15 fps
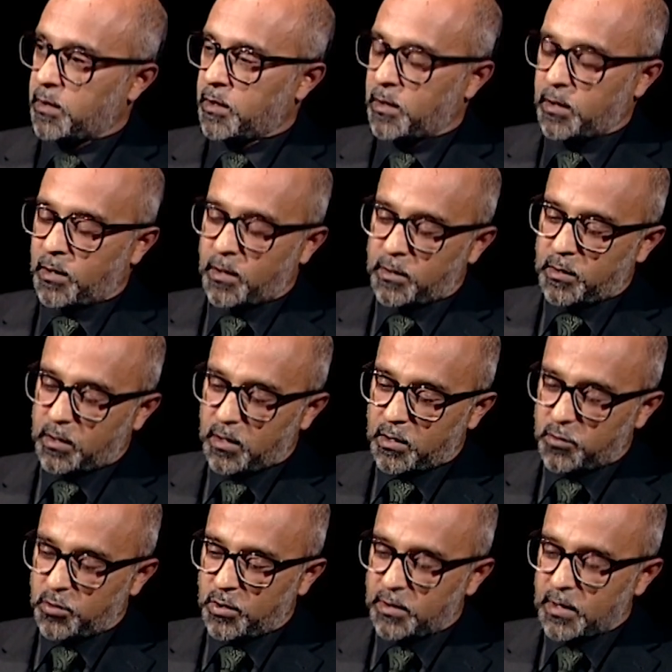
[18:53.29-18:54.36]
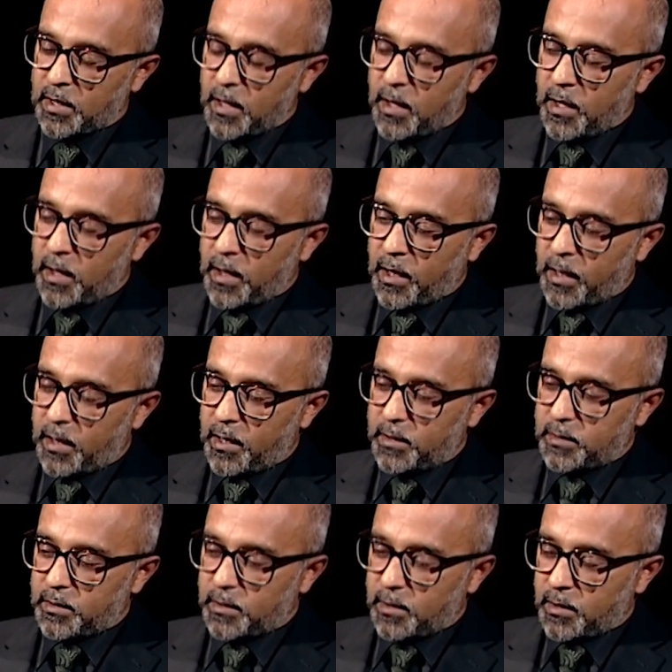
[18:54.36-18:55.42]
uh, other countries. And